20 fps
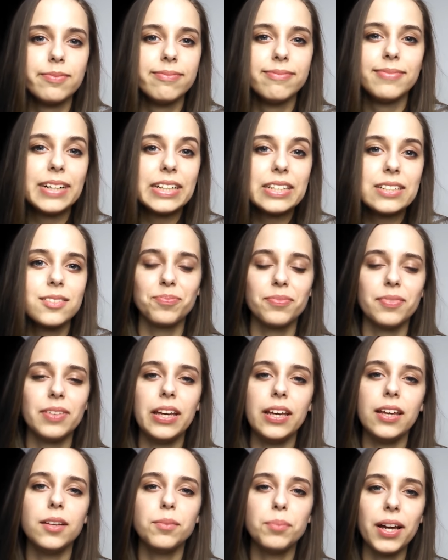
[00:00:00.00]
but
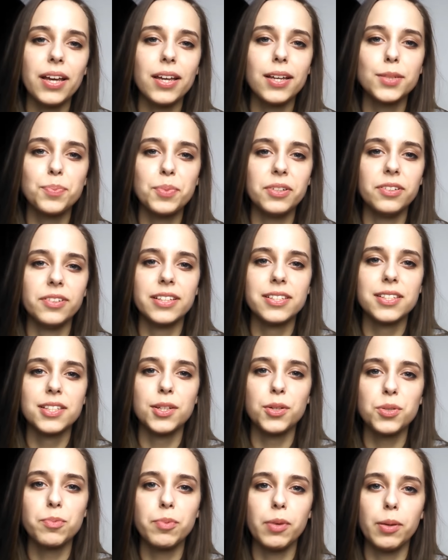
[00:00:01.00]
in my experience
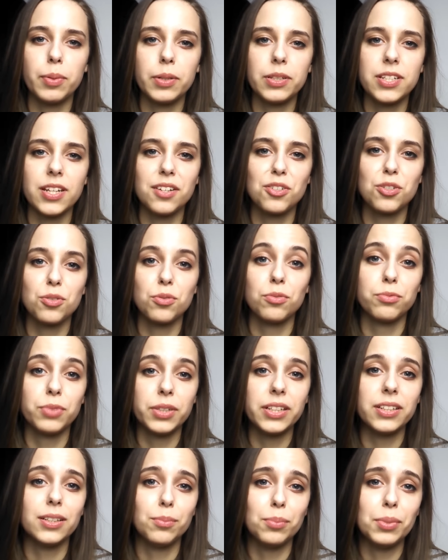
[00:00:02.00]
those people tend to
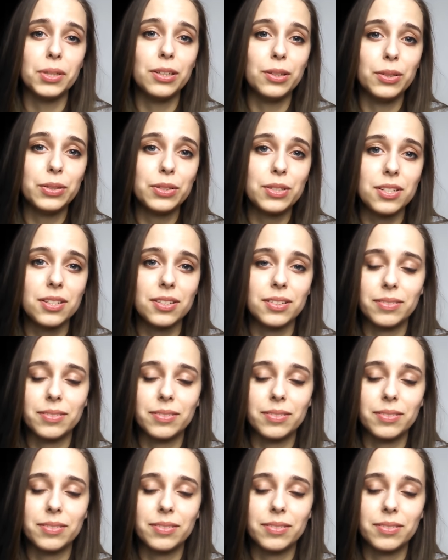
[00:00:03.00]
really be good.